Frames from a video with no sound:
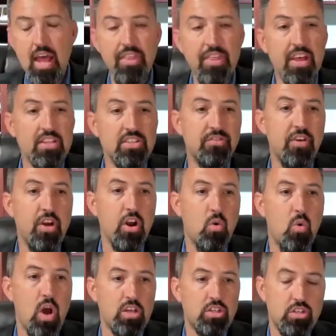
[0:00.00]
I think it's a fair
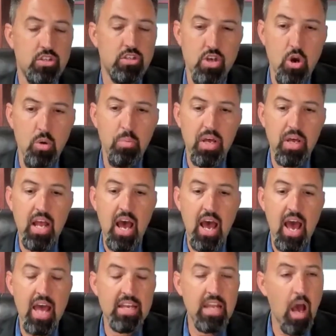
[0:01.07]
question, Joe, but
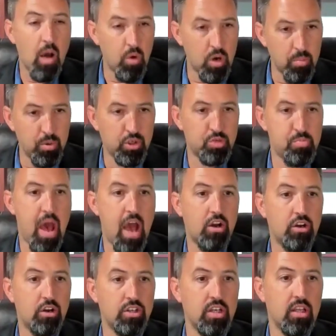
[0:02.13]
I want to push
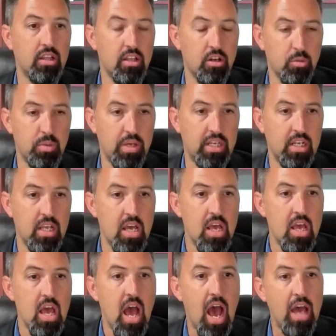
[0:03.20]
back on you a little bit.
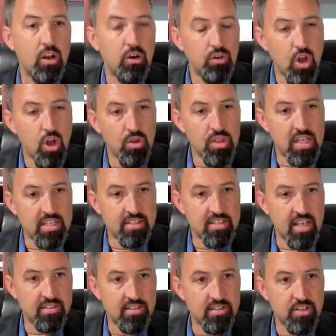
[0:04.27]
I don't know that
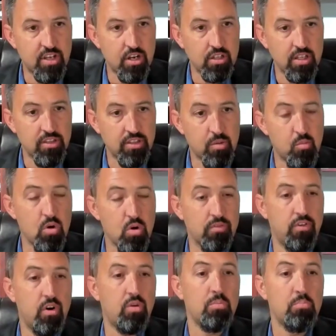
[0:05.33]
it's necessarily they're
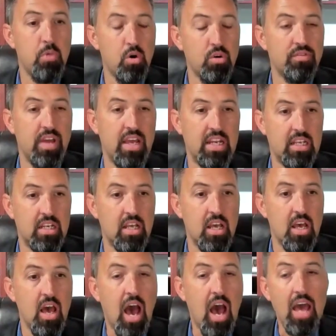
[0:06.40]
more motivated.
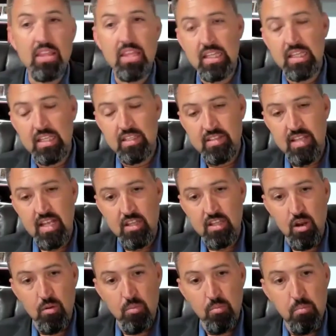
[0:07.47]
I think it's that
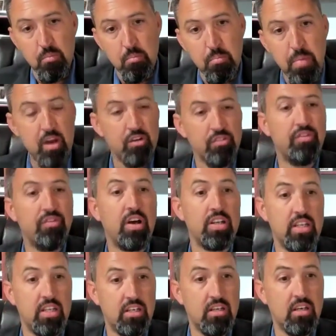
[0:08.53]
they're better
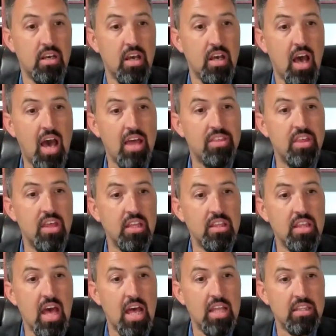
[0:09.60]
funded. I
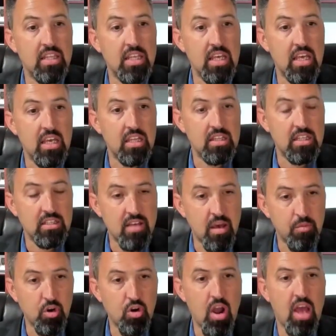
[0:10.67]
think that the
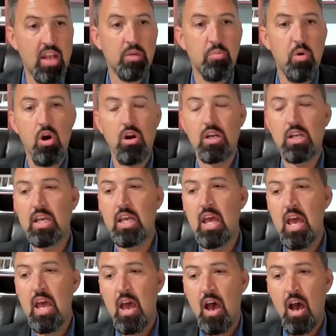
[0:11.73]
Democratic
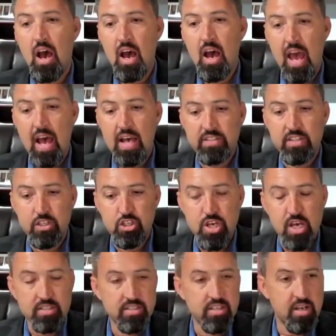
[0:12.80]
Party has
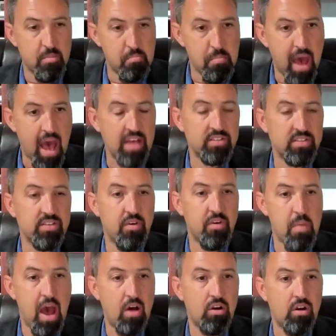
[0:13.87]
ingested a massive
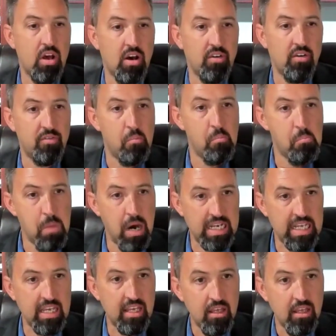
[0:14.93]
amount of
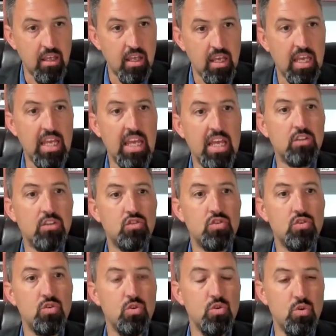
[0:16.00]
money
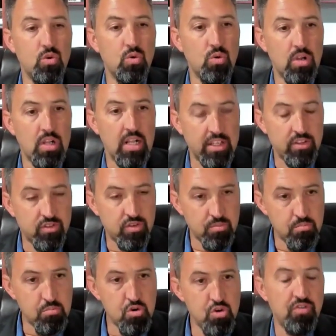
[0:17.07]
into
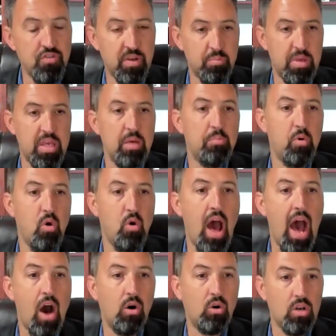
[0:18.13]
moving people
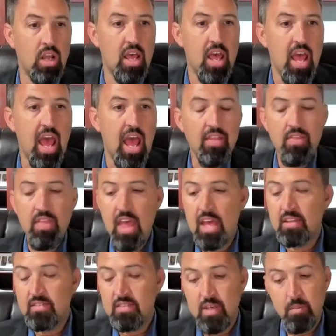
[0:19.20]
out,
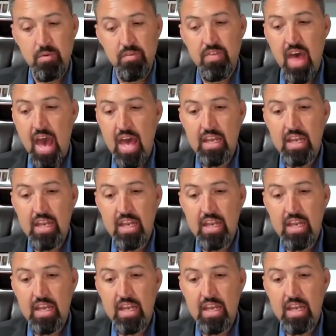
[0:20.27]
and some of